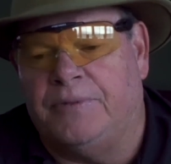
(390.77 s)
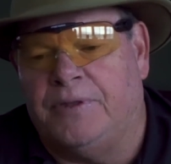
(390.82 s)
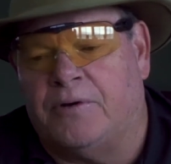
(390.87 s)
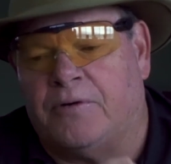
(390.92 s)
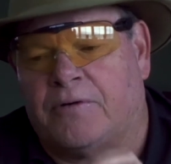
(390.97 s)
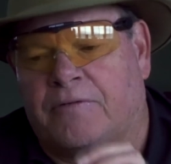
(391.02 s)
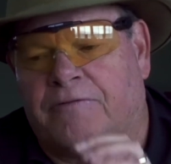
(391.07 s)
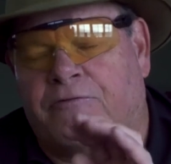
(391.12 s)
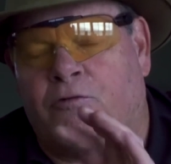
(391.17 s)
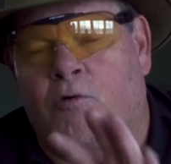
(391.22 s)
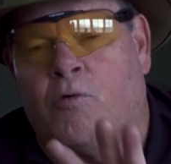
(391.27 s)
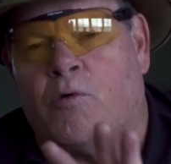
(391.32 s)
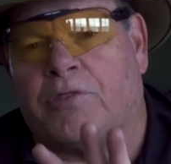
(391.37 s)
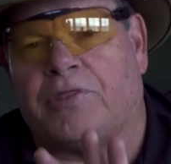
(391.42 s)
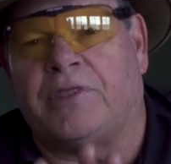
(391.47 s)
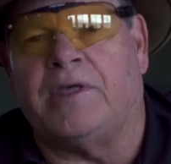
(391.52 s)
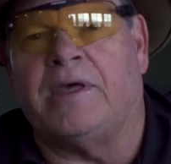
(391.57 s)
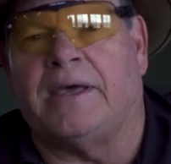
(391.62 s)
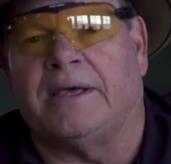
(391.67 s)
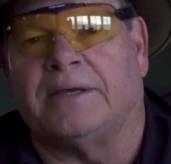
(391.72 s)
are 4
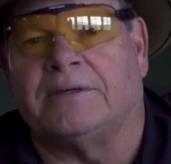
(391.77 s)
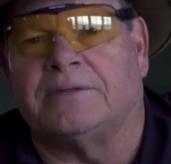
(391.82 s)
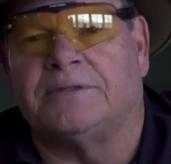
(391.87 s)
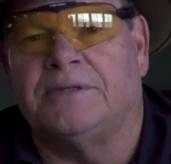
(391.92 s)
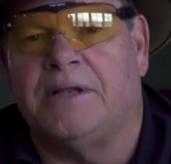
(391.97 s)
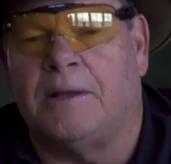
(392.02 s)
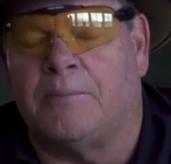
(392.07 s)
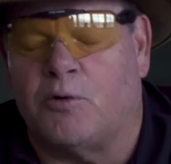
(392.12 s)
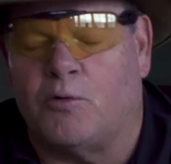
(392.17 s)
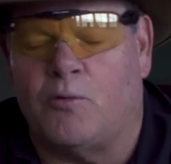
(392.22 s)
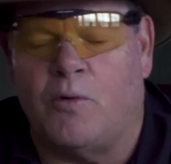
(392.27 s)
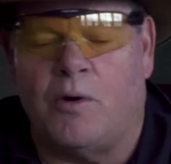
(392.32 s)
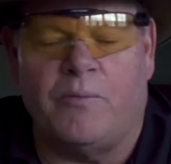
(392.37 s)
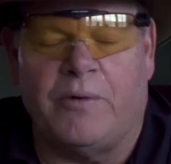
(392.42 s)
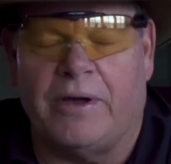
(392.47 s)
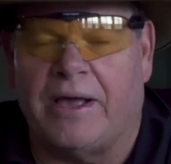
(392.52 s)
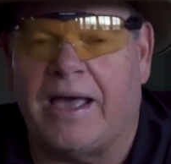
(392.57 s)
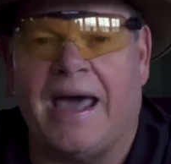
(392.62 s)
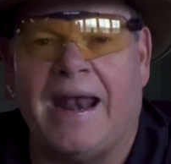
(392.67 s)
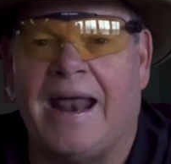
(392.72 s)
things. Number 1,
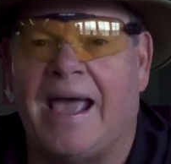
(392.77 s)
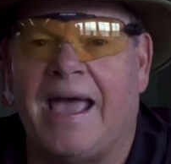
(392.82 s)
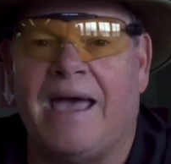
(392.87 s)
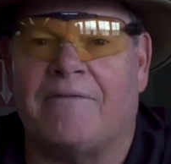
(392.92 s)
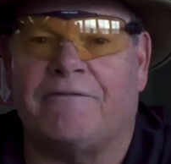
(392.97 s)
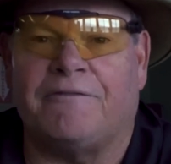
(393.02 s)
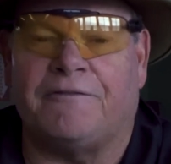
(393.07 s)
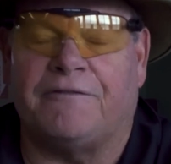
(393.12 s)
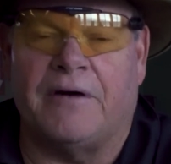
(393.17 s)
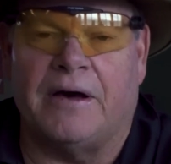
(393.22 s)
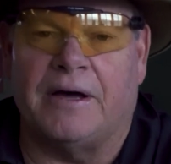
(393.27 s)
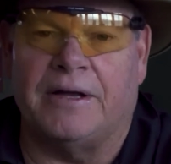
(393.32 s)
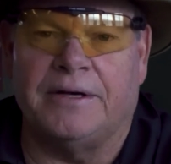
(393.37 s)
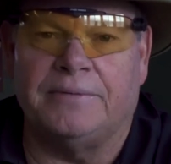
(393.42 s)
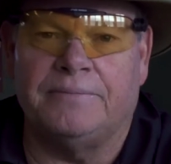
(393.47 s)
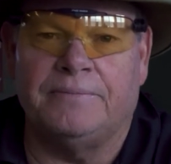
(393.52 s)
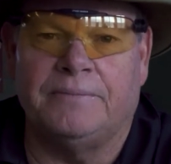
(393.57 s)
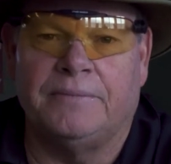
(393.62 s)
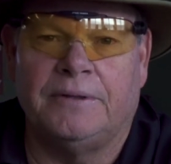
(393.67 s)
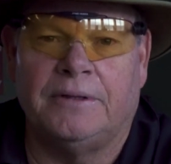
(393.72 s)
we got to have fun.